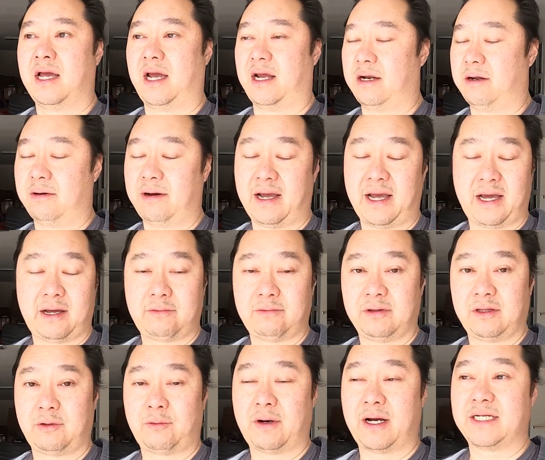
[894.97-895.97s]
I know I had
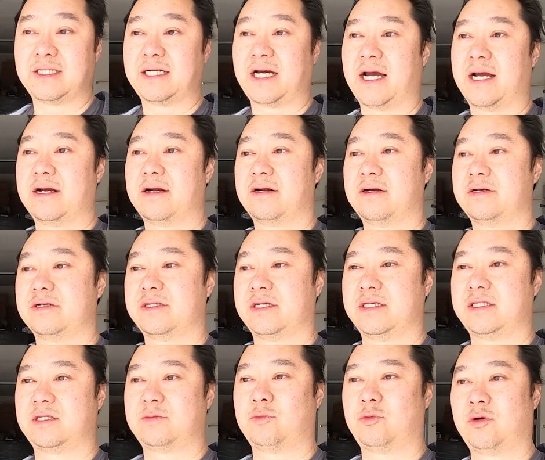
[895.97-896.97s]
really wide tires.
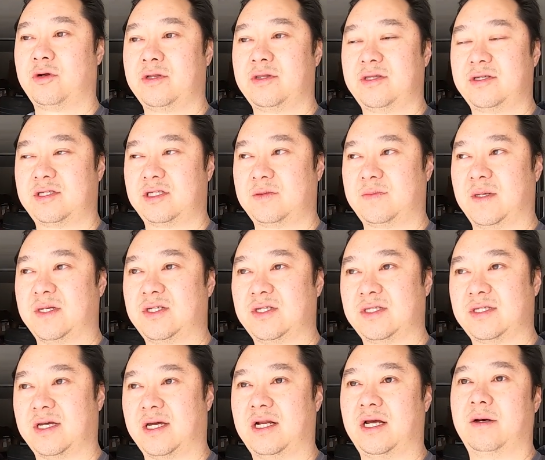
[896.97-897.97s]
It's more of the
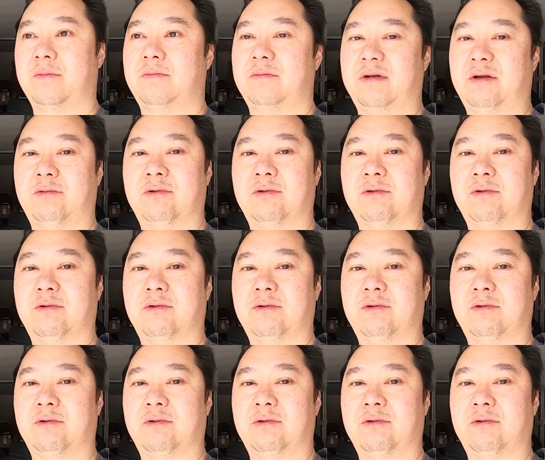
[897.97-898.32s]
suspension setup.